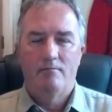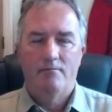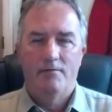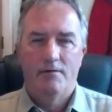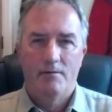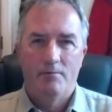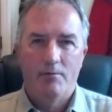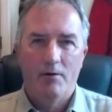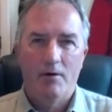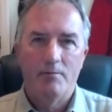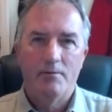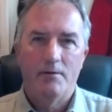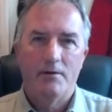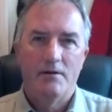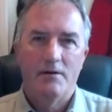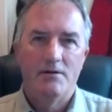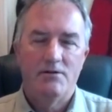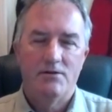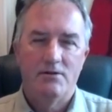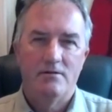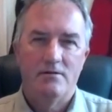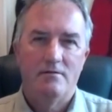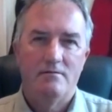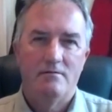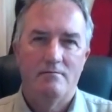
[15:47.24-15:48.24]

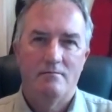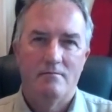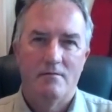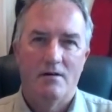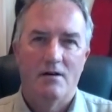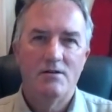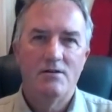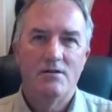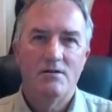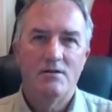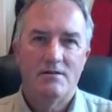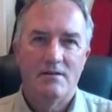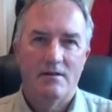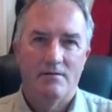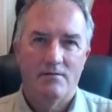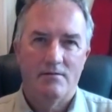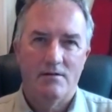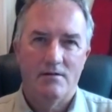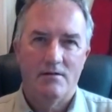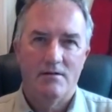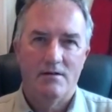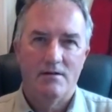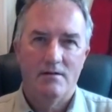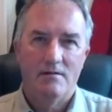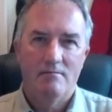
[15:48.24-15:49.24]
population under
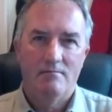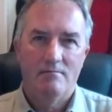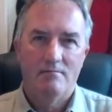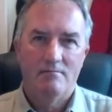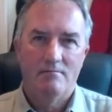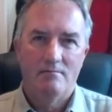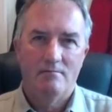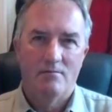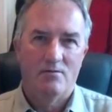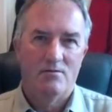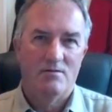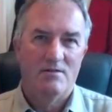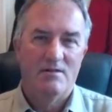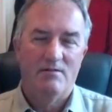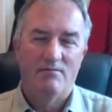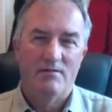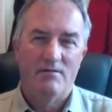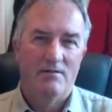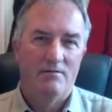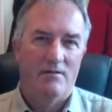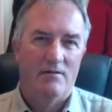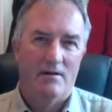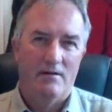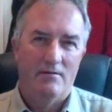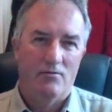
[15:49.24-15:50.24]
70 or
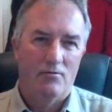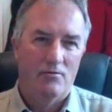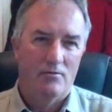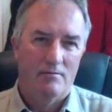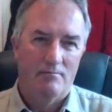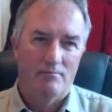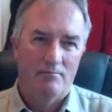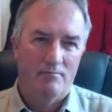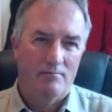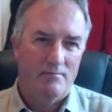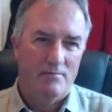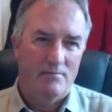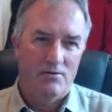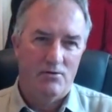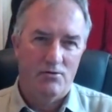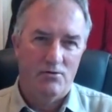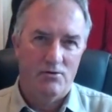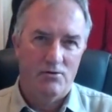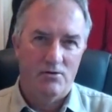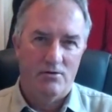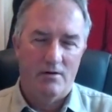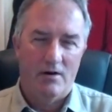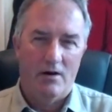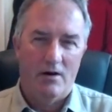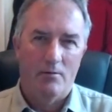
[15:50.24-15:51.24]
75, or choose
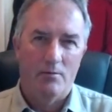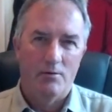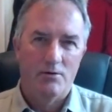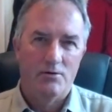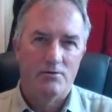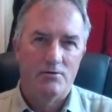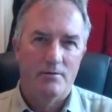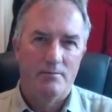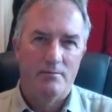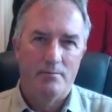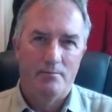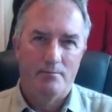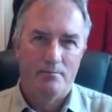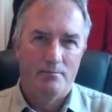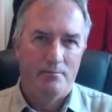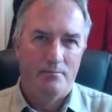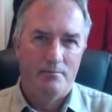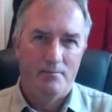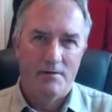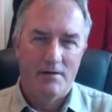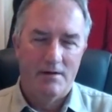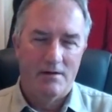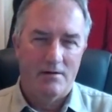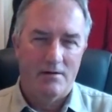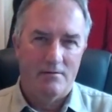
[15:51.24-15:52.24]
your arbitrary
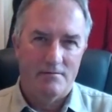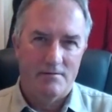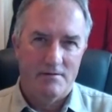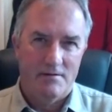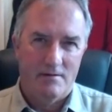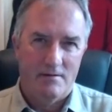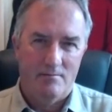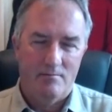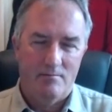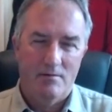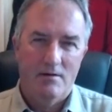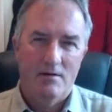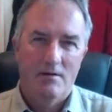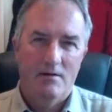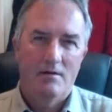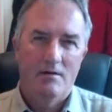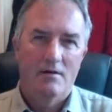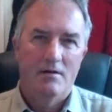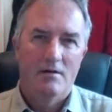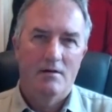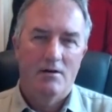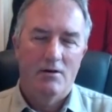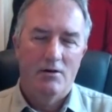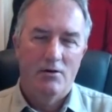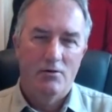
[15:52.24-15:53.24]
tick-off time,
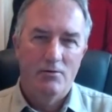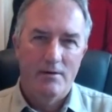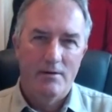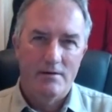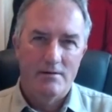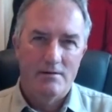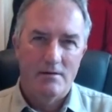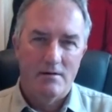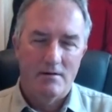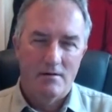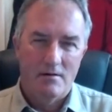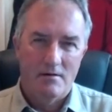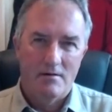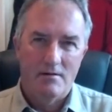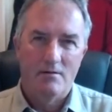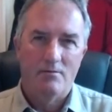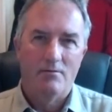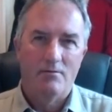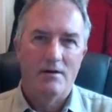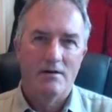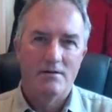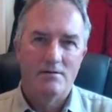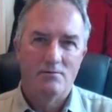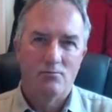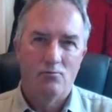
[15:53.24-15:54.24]
who is
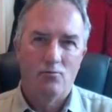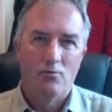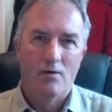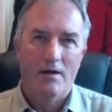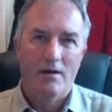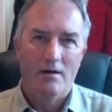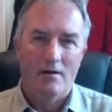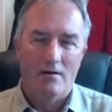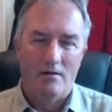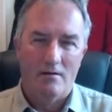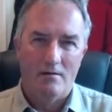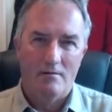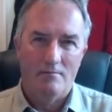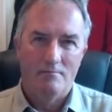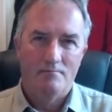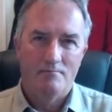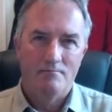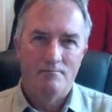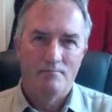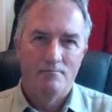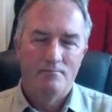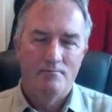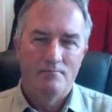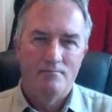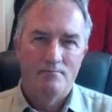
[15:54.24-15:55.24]
otherwise well.
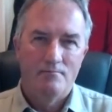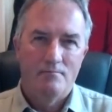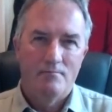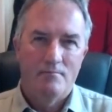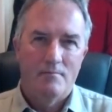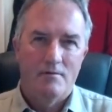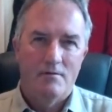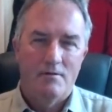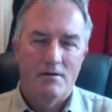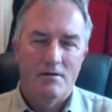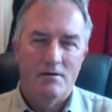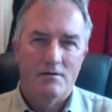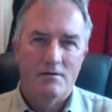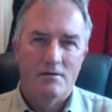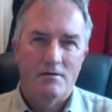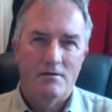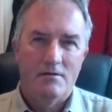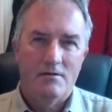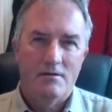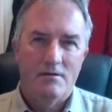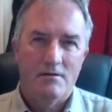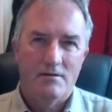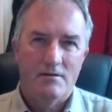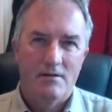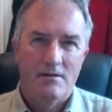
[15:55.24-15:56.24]
This
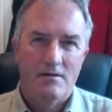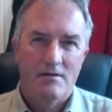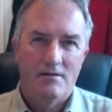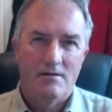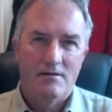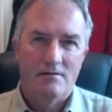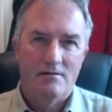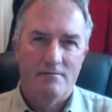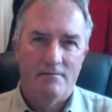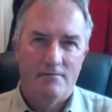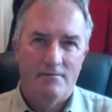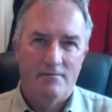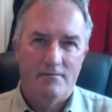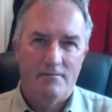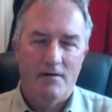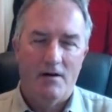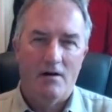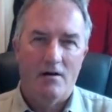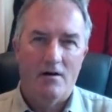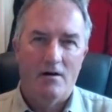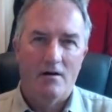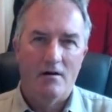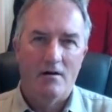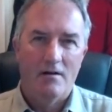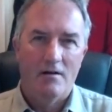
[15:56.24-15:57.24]
disease is
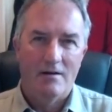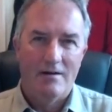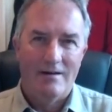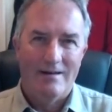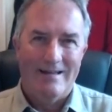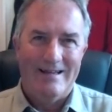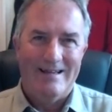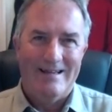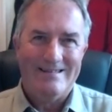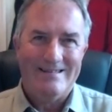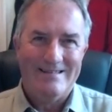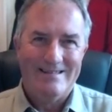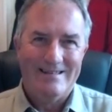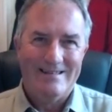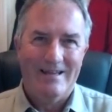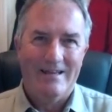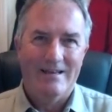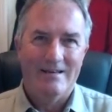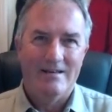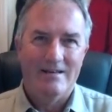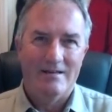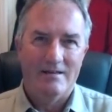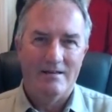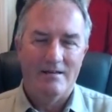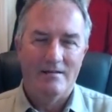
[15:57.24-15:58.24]
far less
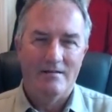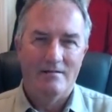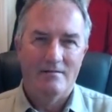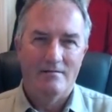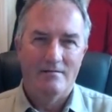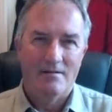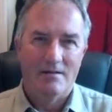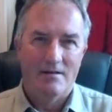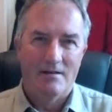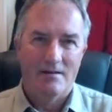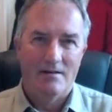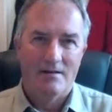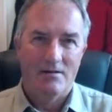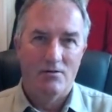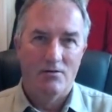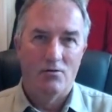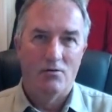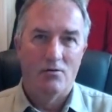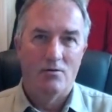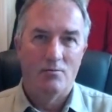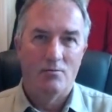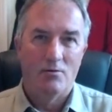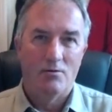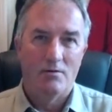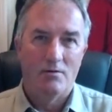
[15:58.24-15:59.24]
deadly than a
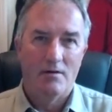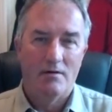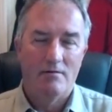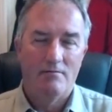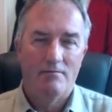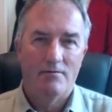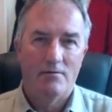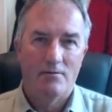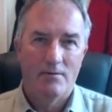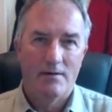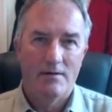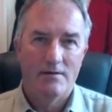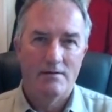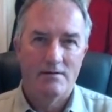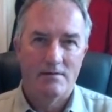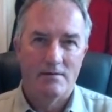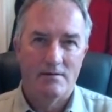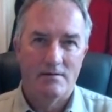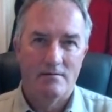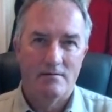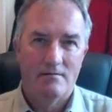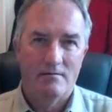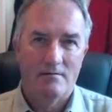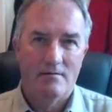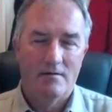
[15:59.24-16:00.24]
normal influenza.
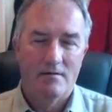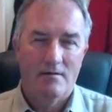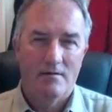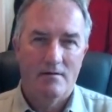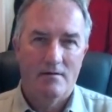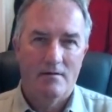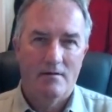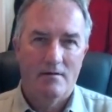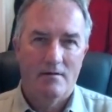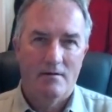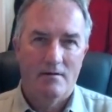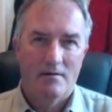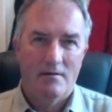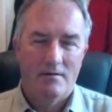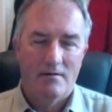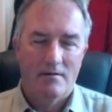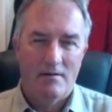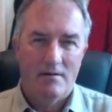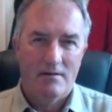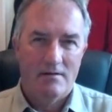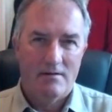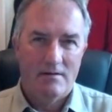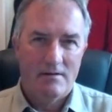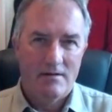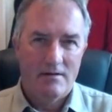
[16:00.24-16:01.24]

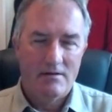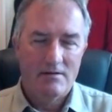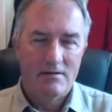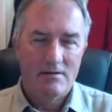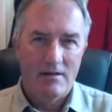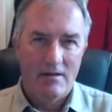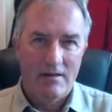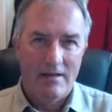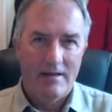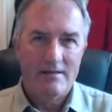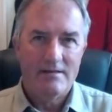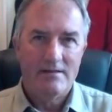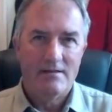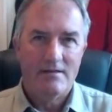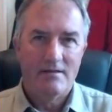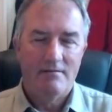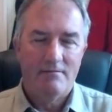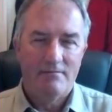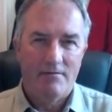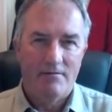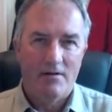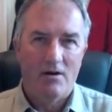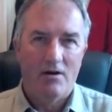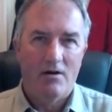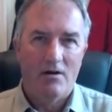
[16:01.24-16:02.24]
It's
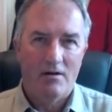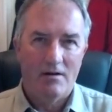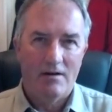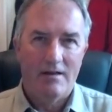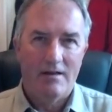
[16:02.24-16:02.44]
far